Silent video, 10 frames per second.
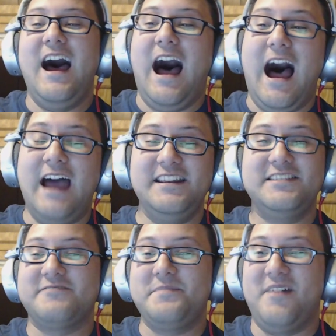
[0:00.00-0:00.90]
I need to
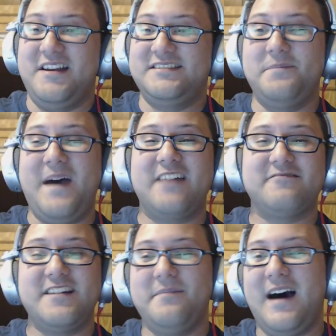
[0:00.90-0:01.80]
replace the battery
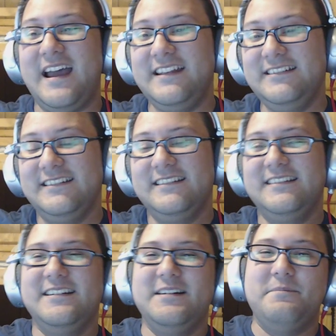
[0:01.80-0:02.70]
in mine,
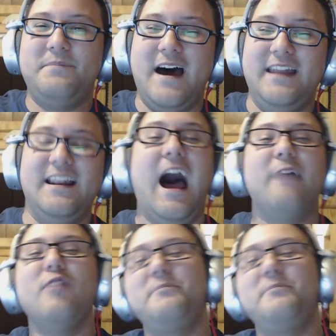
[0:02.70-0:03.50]
but I would be